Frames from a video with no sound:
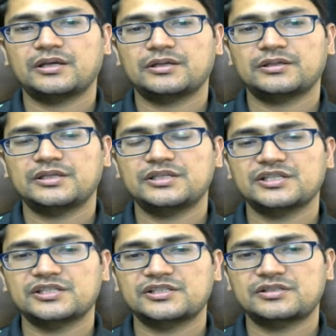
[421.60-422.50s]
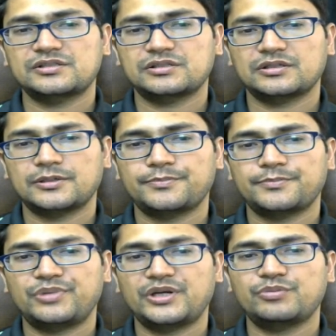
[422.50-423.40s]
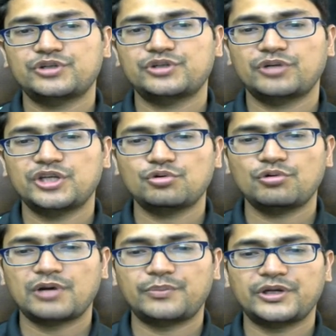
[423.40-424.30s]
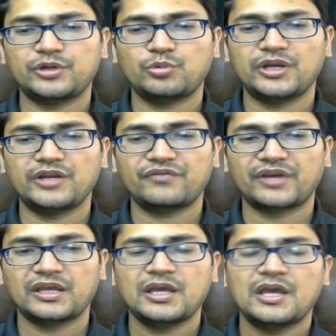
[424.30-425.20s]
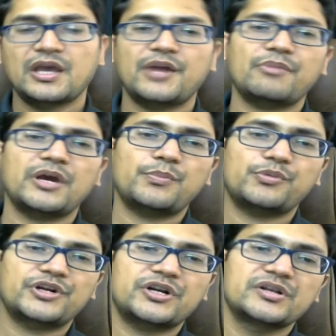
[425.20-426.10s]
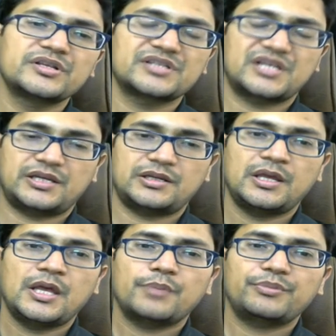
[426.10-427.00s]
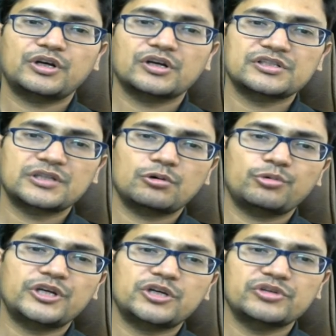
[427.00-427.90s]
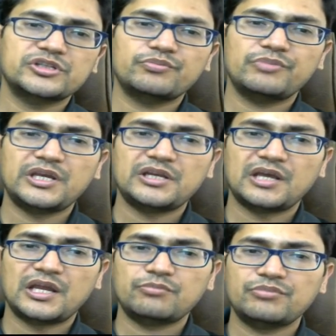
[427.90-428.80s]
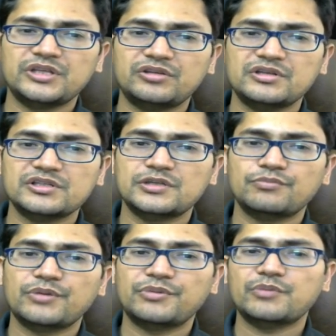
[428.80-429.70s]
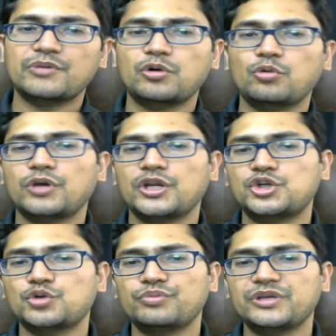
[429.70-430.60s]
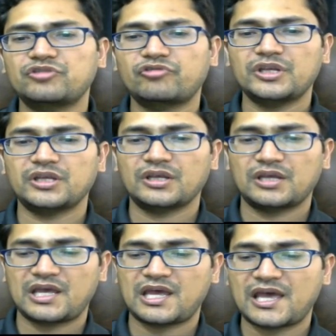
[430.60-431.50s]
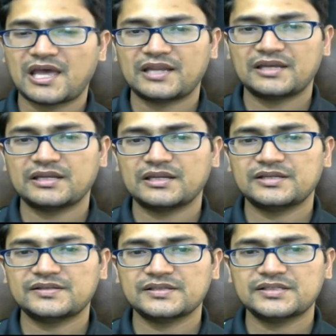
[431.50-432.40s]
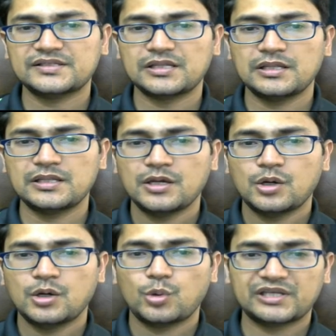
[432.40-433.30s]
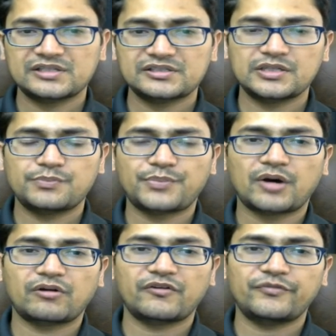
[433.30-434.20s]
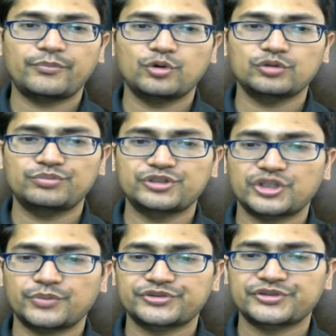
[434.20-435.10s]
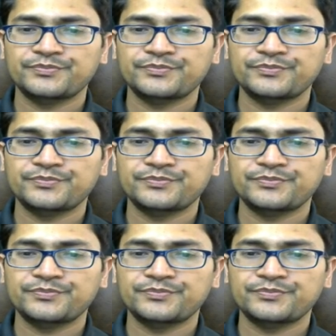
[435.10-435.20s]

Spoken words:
He just played bishop d2, I played queen d5, and my opponent resigned, because now queen a2 is mate and b3 is simply made by rook into b3, and it's still we can see the power of both bishops.